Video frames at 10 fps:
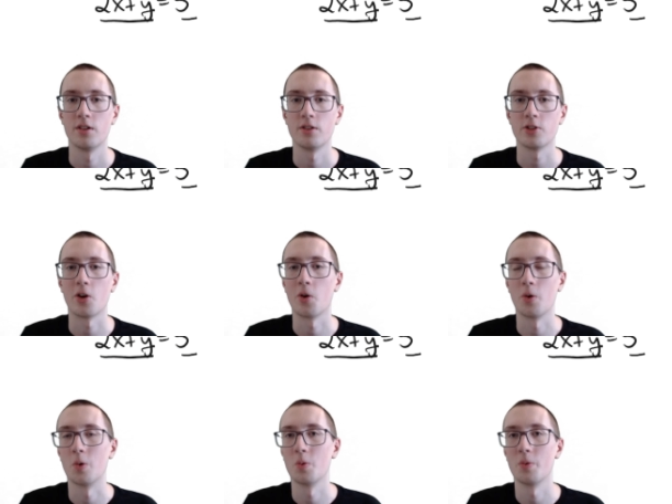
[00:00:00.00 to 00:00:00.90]

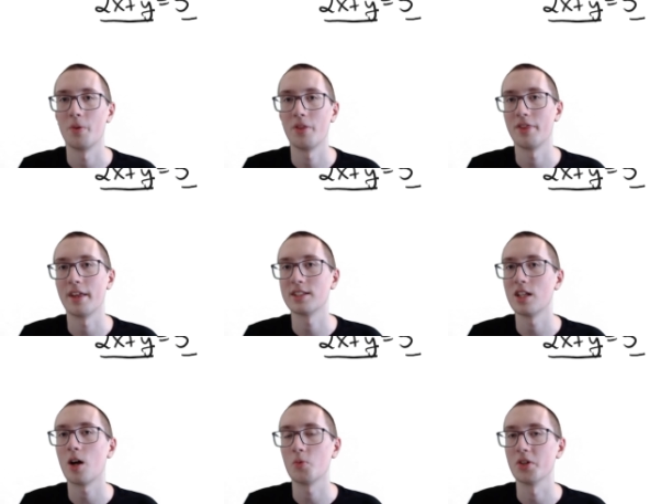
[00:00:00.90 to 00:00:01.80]
So that's
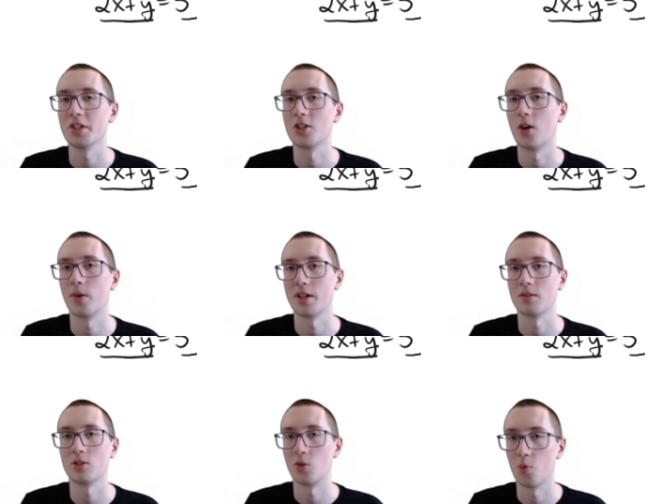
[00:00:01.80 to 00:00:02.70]
not really
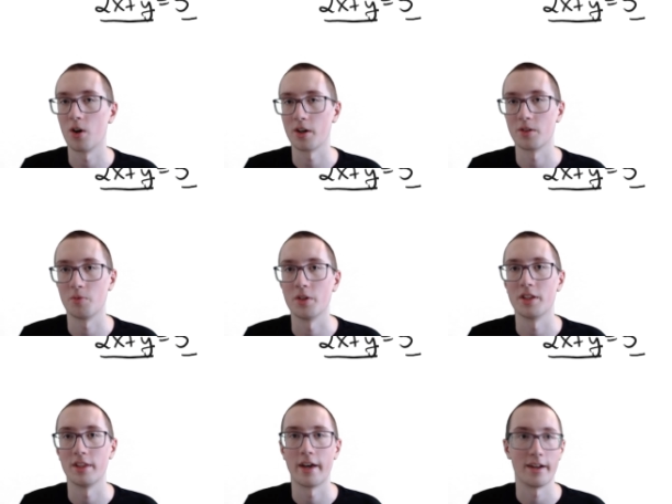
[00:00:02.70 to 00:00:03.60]
going to work
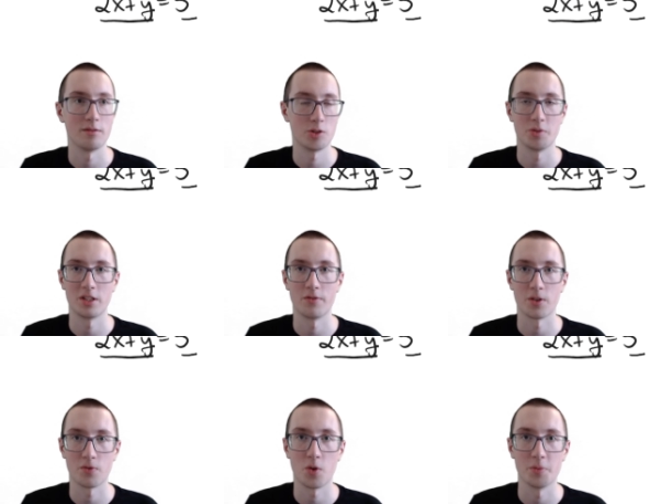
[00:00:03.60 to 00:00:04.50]
with that
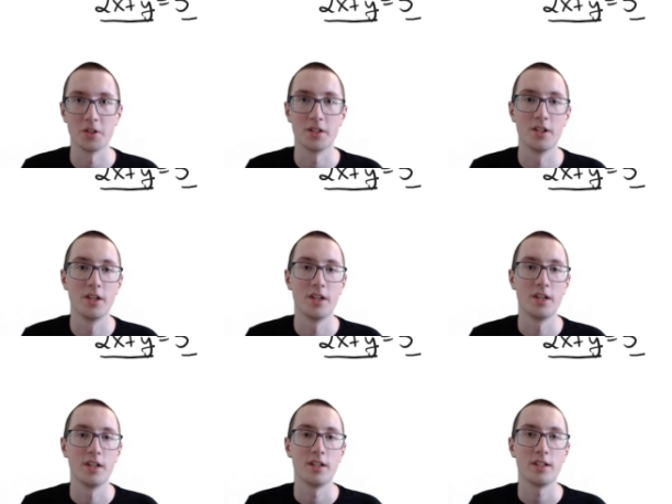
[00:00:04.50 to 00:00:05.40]
specific formula.
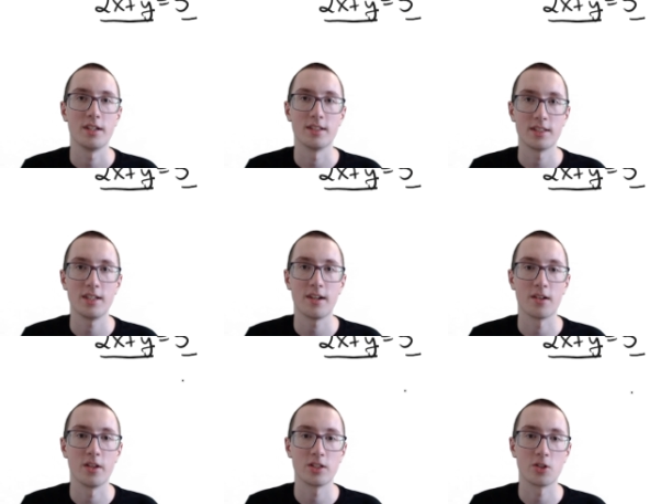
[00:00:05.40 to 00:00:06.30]

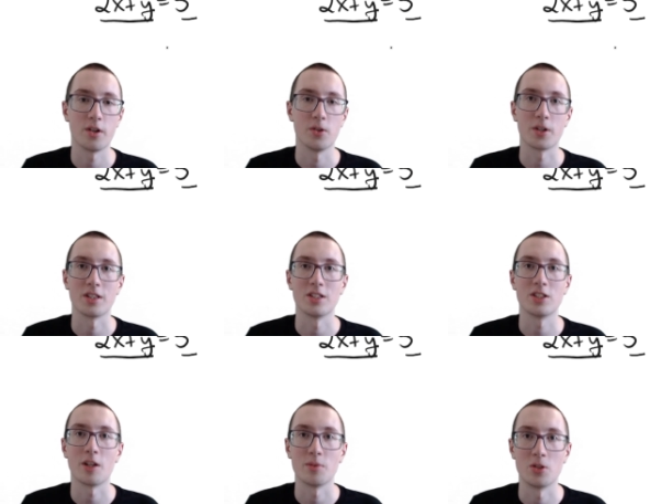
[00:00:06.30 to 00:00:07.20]
Instead, let's go ahead and look at the
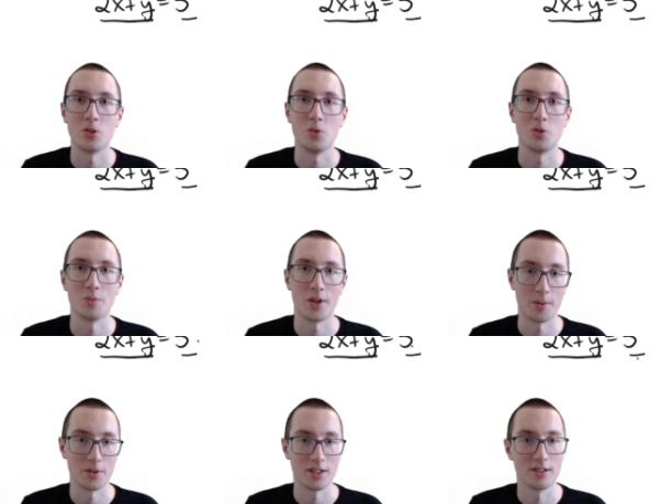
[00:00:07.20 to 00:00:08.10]
substitution
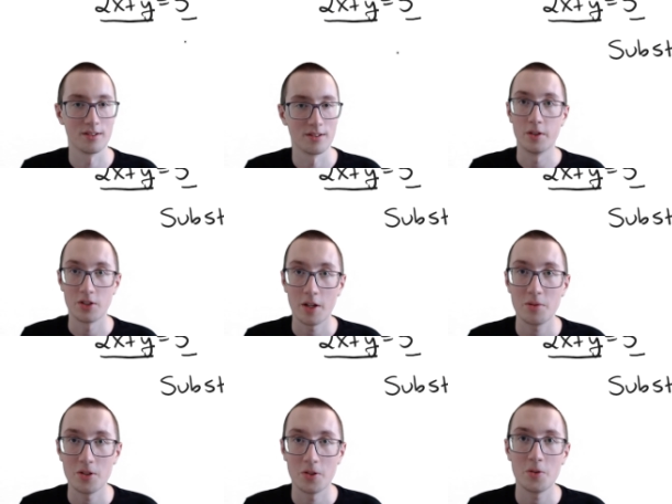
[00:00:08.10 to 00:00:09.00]
property. The
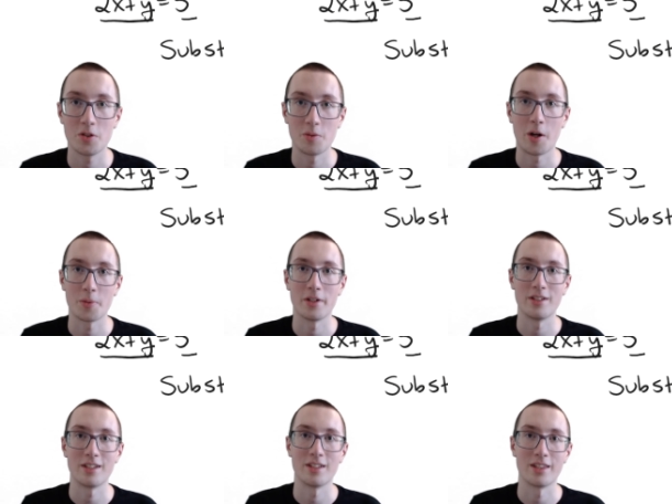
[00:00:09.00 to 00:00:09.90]
substitution property
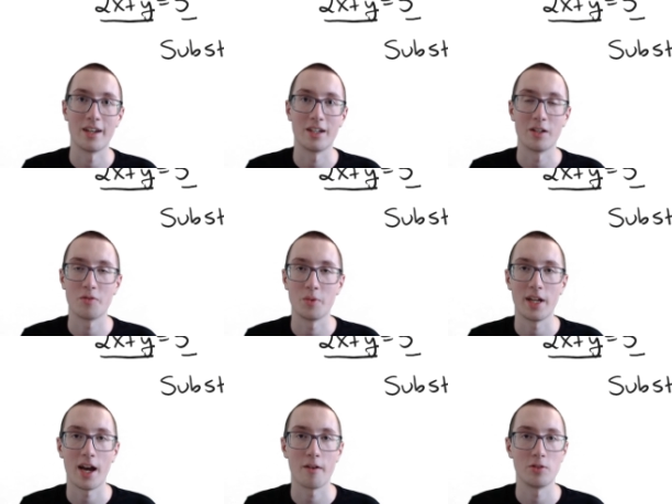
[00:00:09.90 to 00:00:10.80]
says that if we
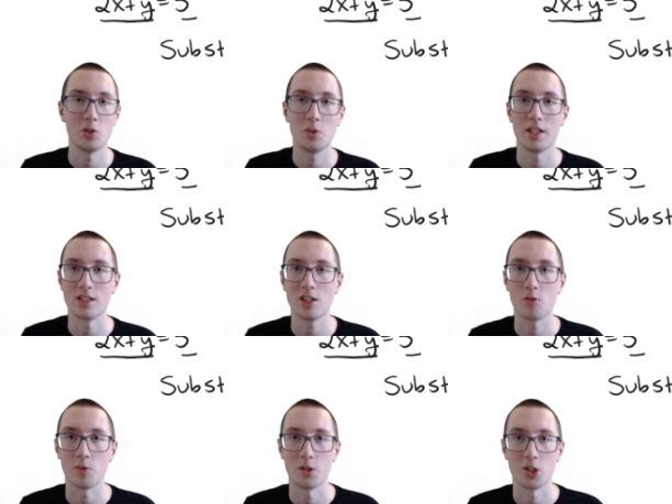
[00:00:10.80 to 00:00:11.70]
have two things
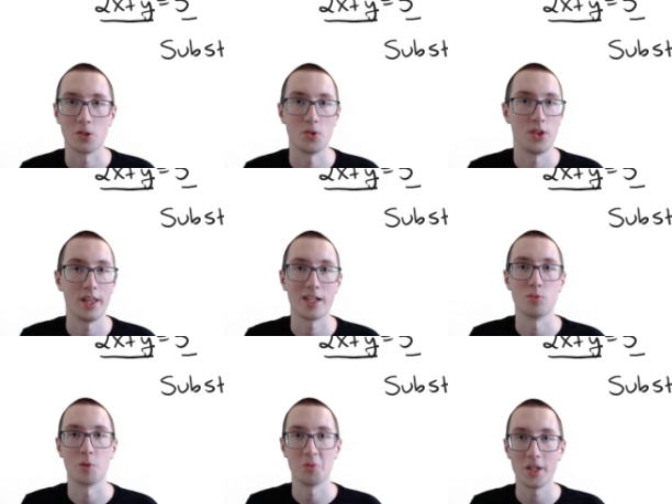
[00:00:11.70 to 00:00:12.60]
equal to each other, then they
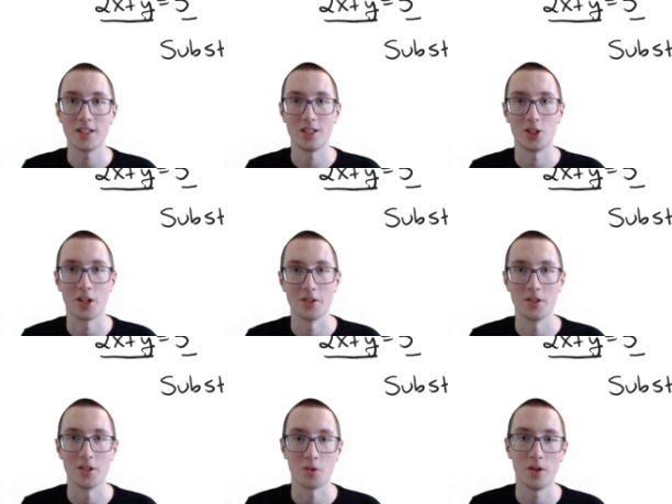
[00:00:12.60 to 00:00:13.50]
can replace each other
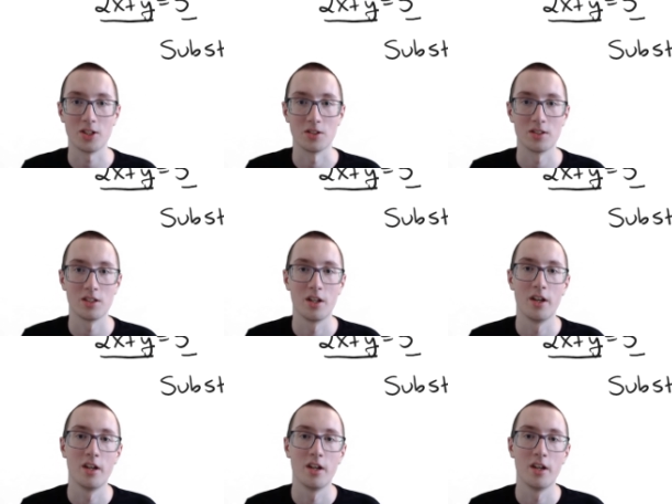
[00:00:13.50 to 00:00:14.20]
in equations.